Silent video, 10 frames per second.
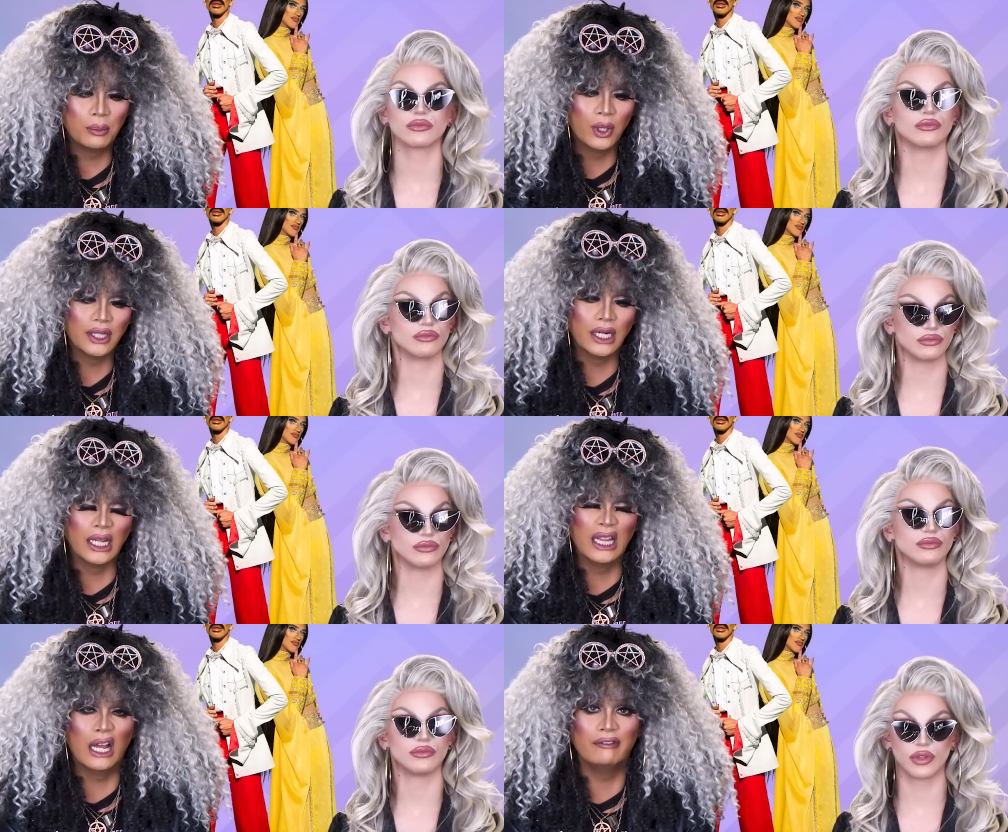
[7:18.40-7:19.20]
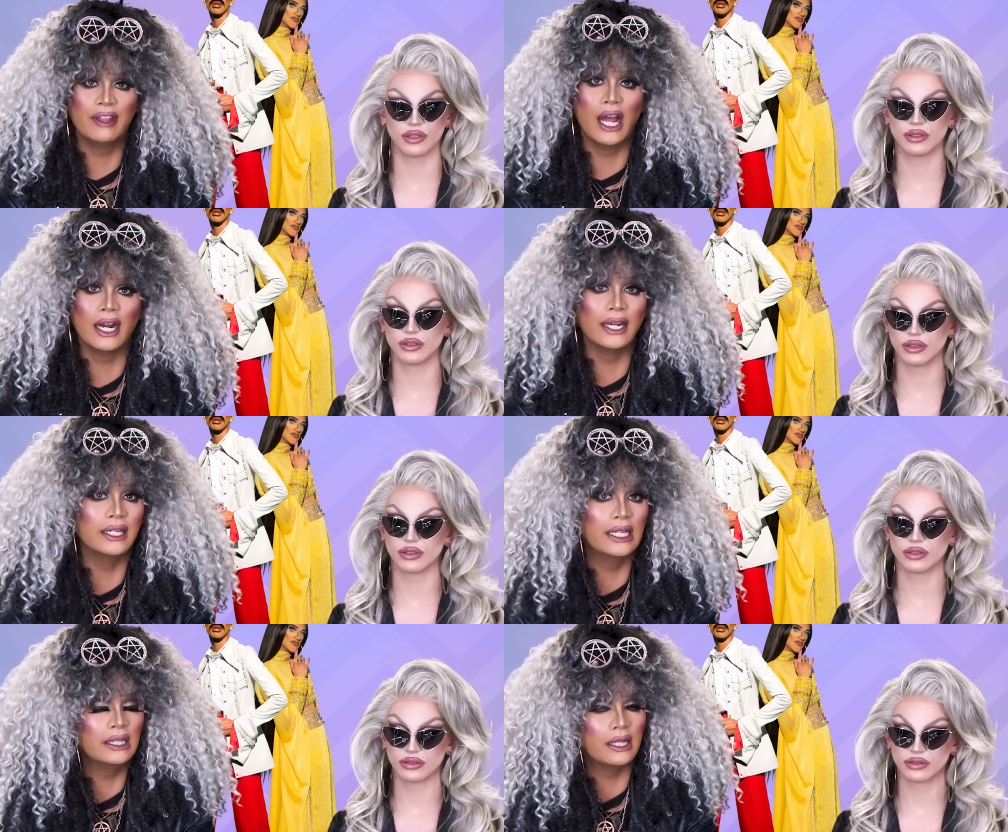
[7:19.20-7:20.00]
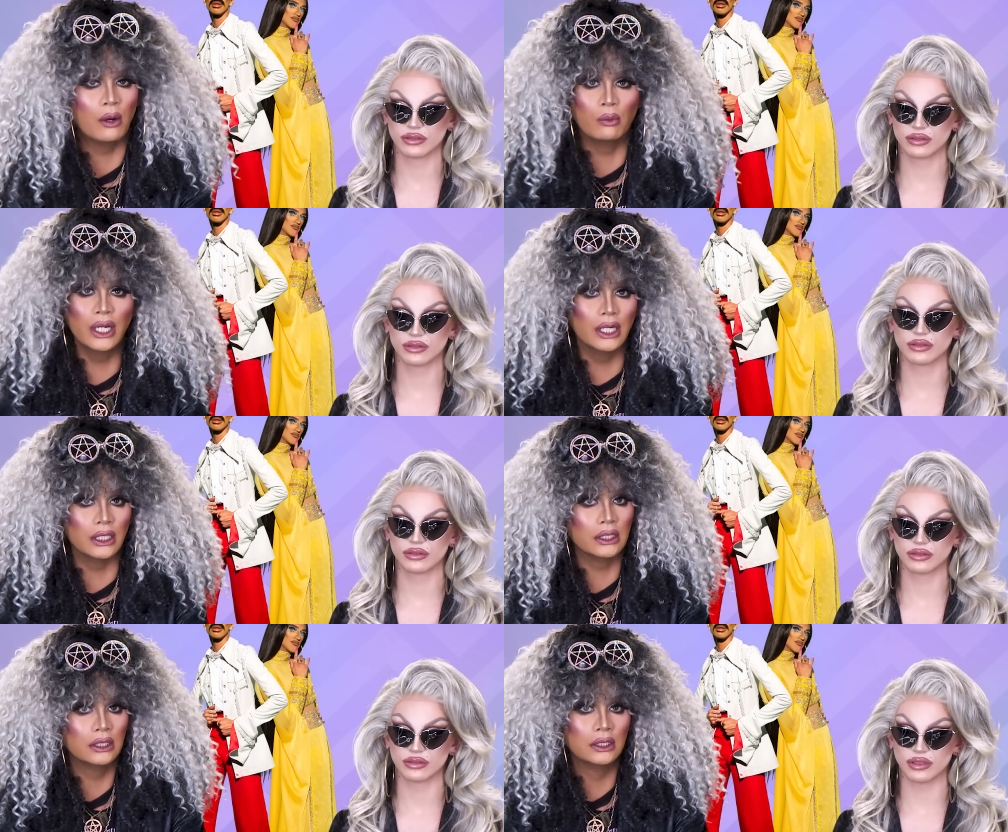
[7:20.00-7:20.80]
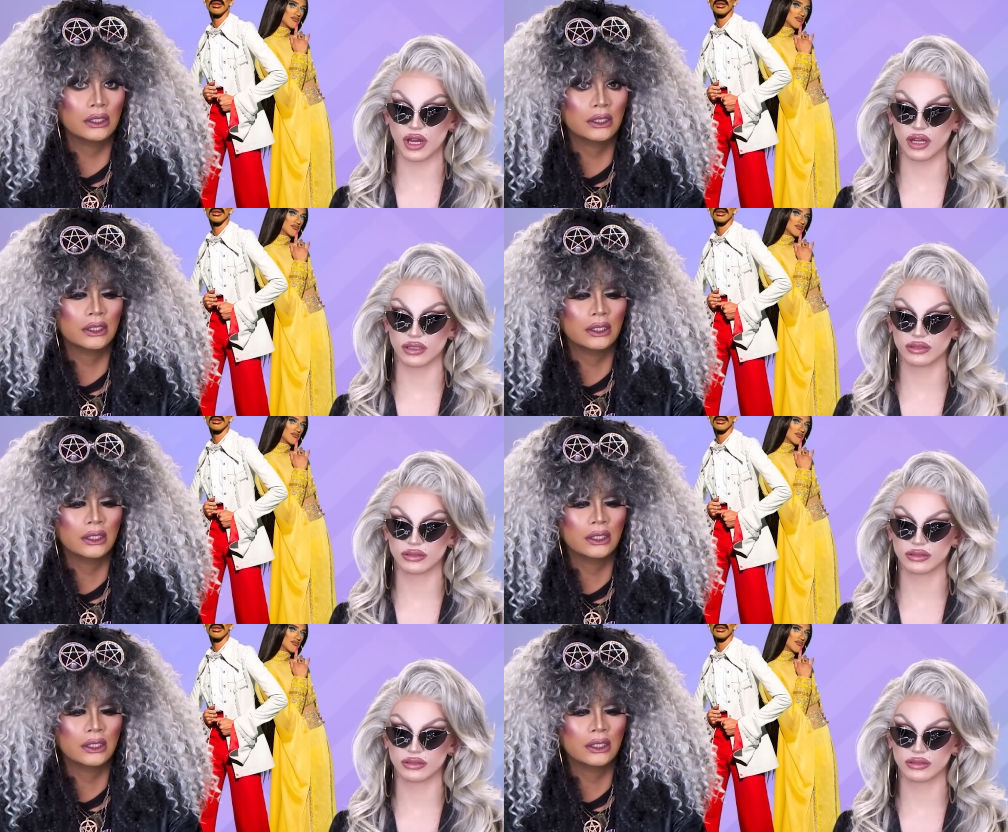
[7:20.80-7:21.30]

Speaker 1: up with. And I love that. I need that wig. Yeah.